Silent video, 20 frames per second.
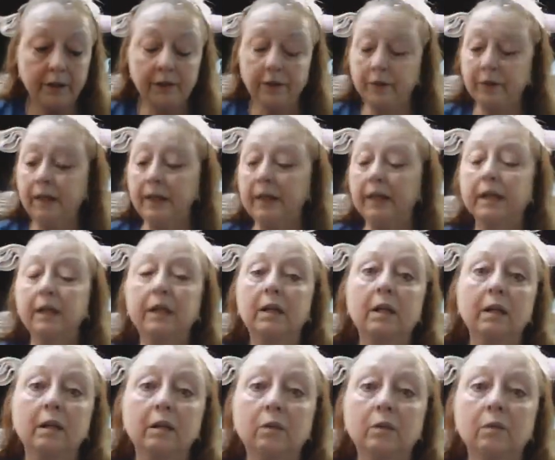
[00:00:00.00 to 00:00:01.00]
Younique
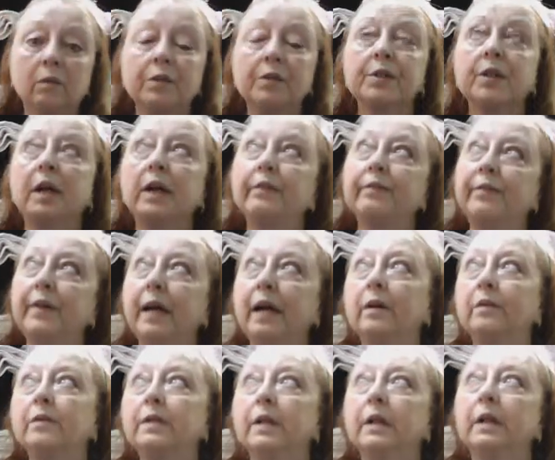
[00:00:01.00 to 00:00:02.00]
was not
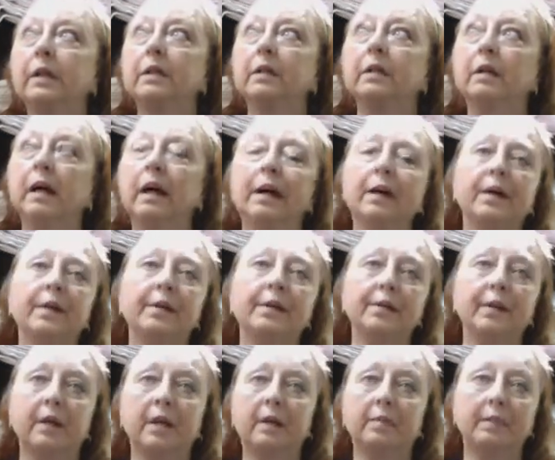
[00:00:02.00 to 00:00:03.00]
founded
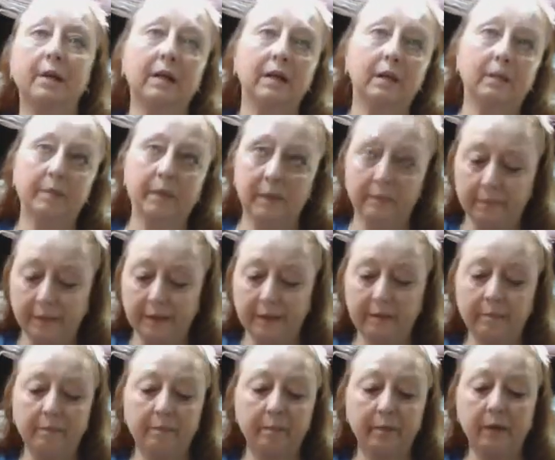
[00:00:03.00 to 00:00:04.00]
as a makeup
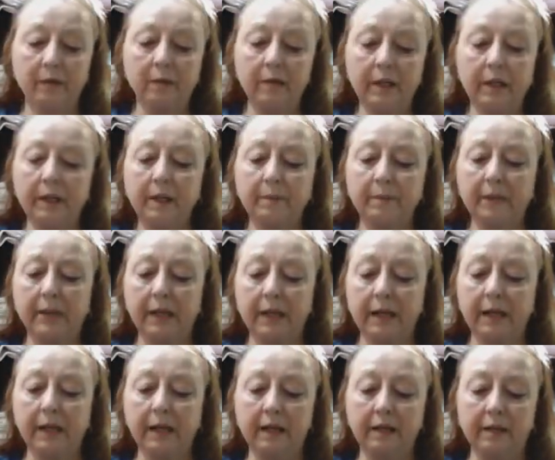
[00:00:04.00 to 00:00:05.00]
company. Younique
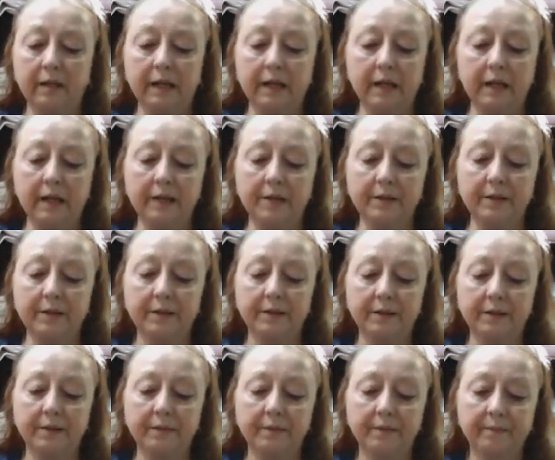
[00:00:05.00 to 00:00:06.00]
began
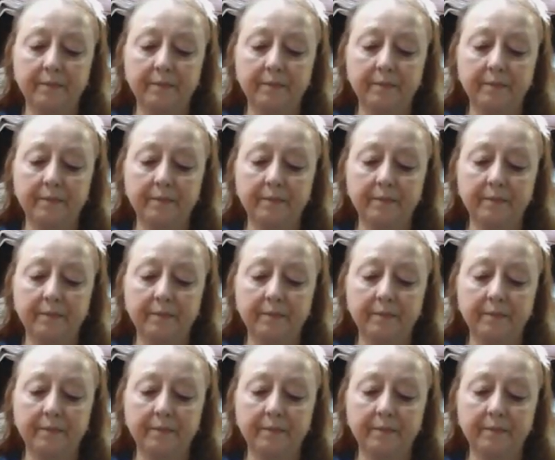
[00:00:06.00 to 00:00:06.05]
as